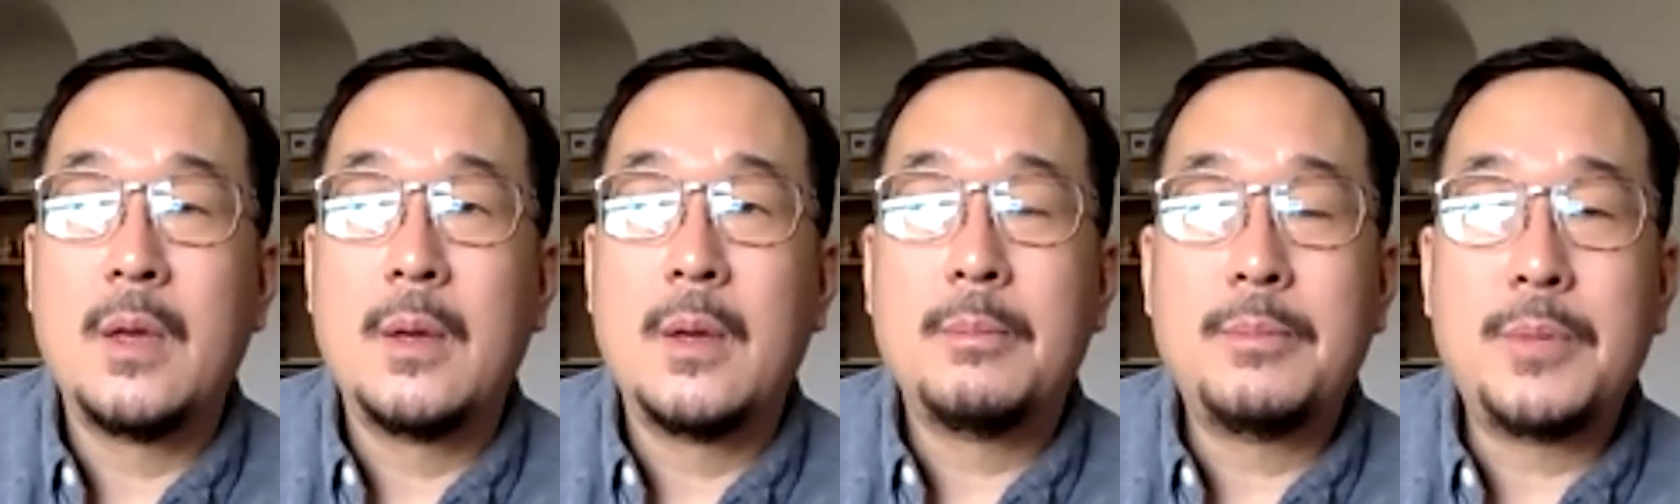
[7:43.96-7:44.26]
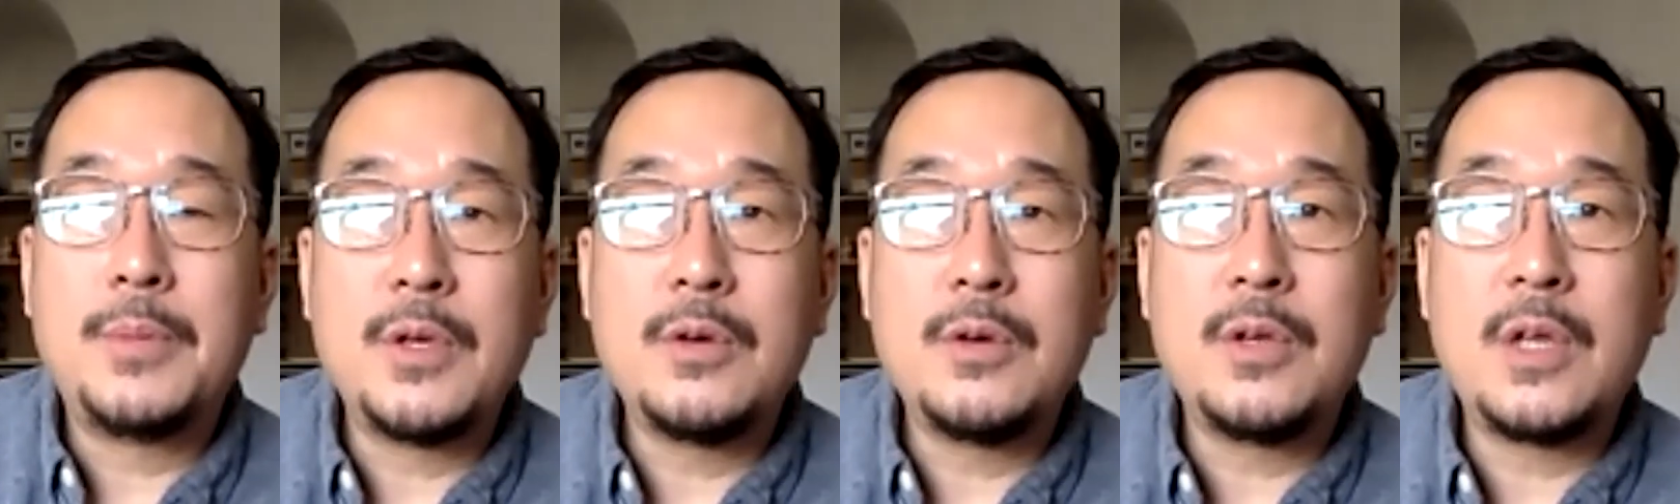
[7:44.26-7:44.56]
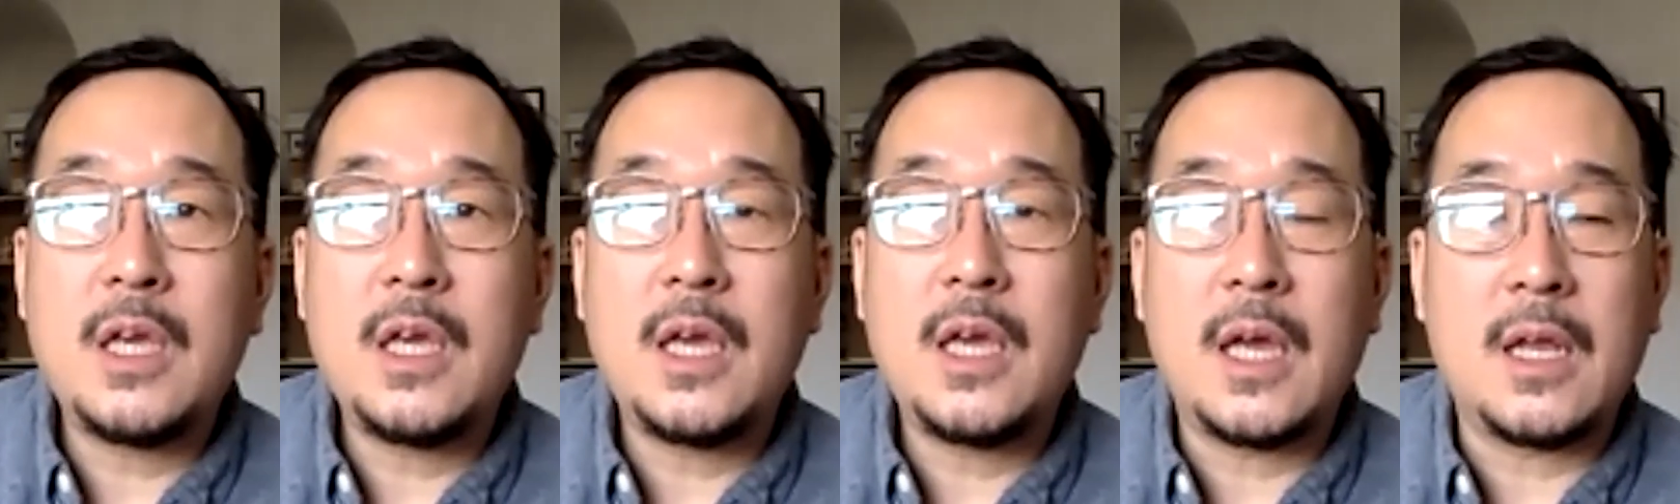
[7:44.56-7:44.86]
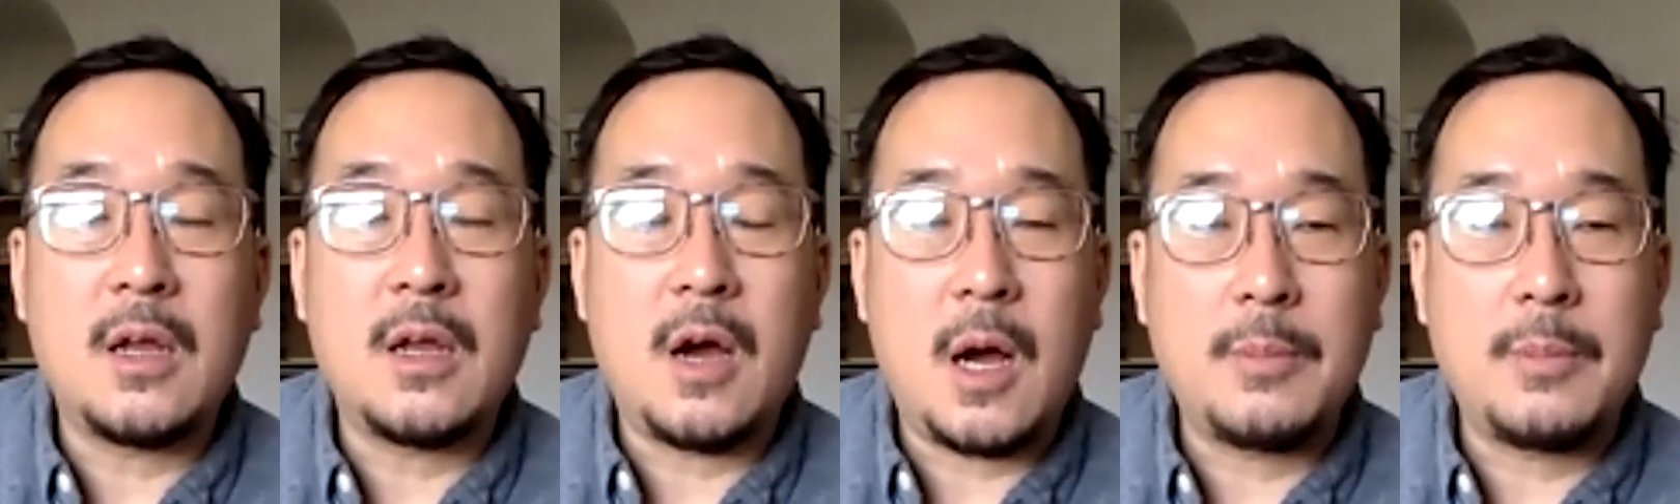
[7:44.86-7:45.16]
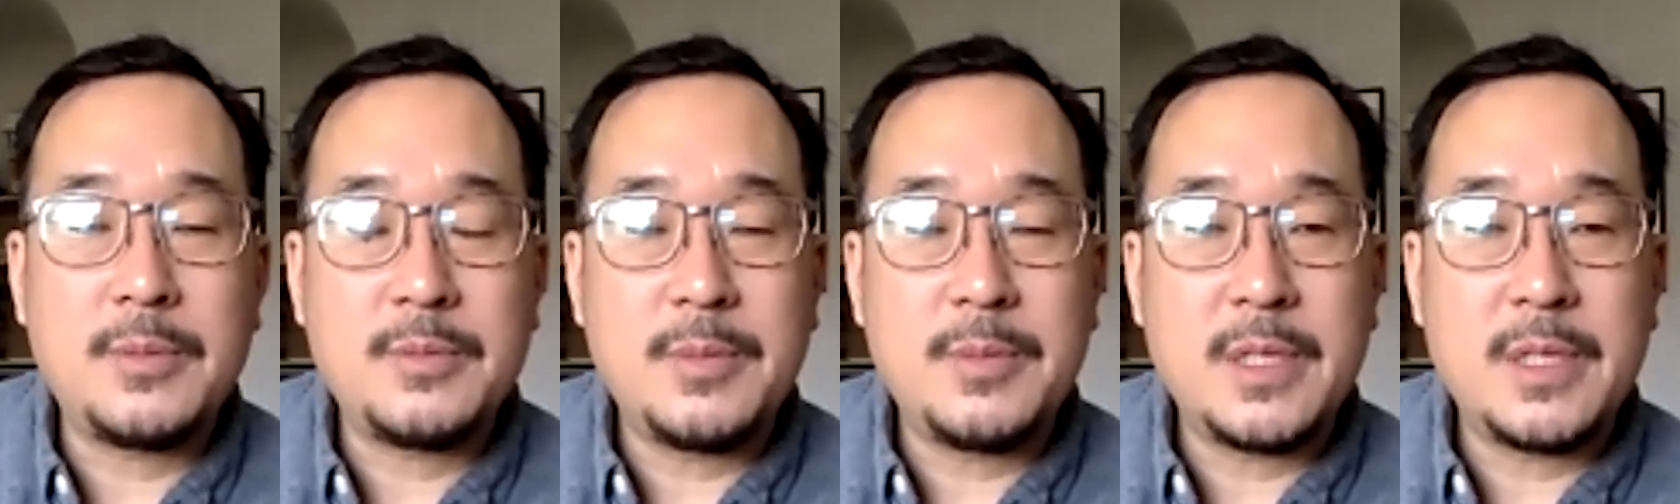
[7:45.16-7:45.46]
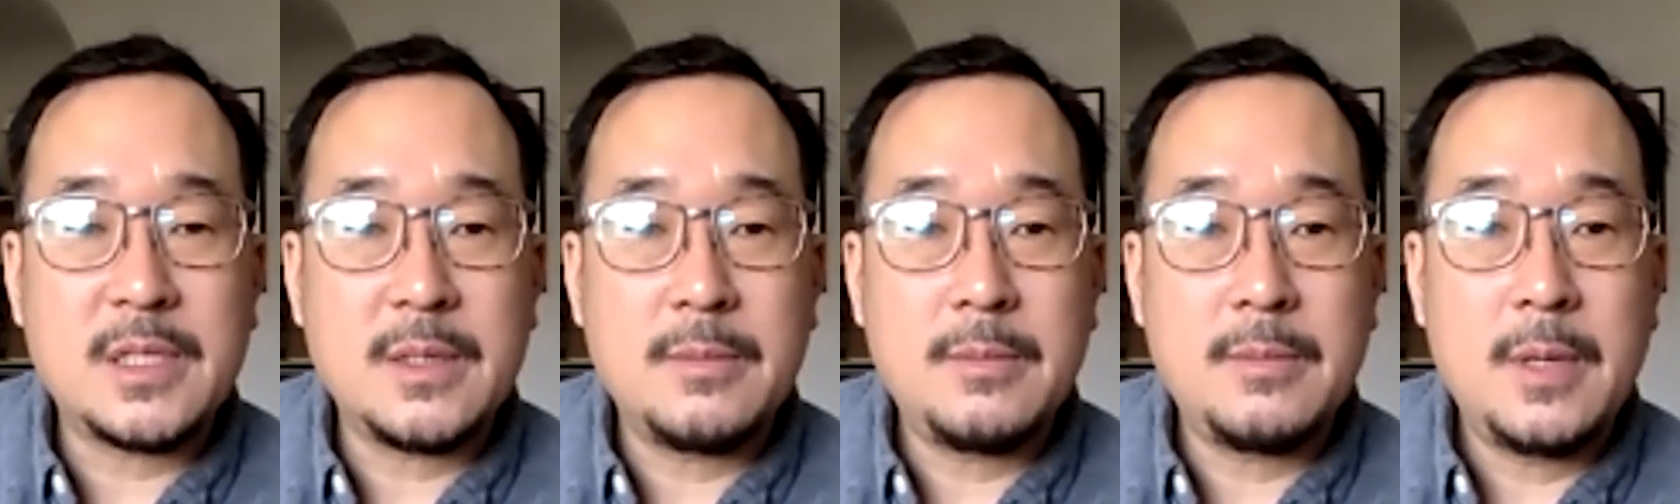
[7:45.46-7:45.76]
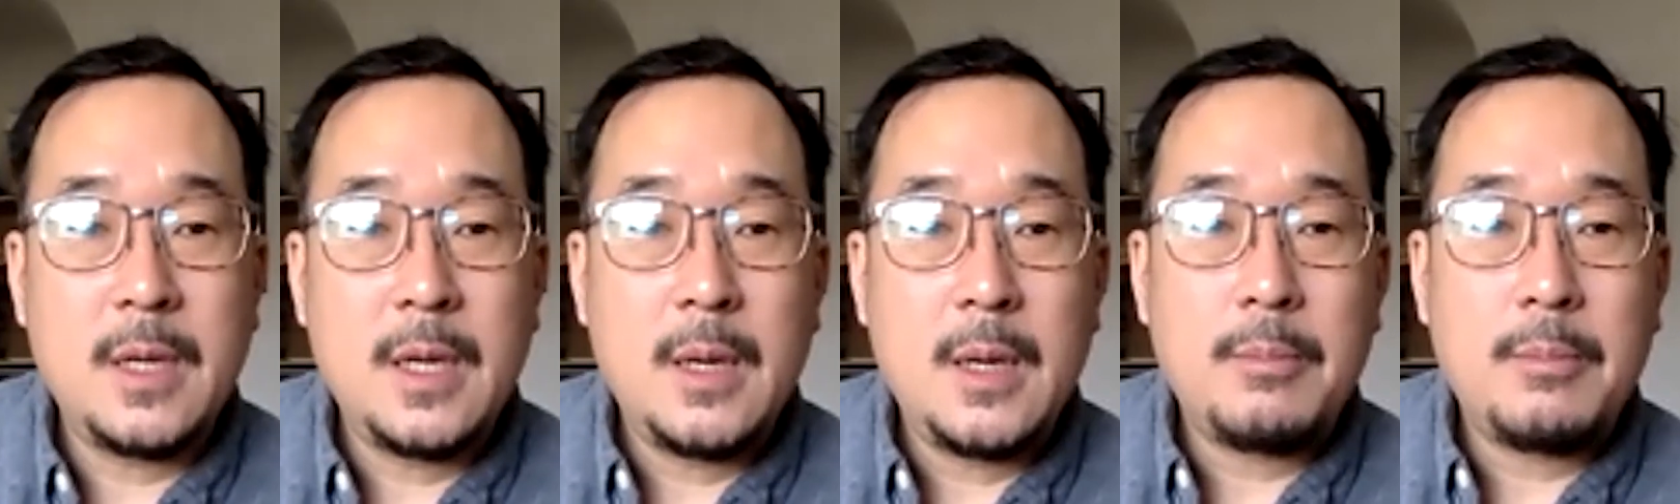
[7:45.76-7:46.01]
beauty and optimism,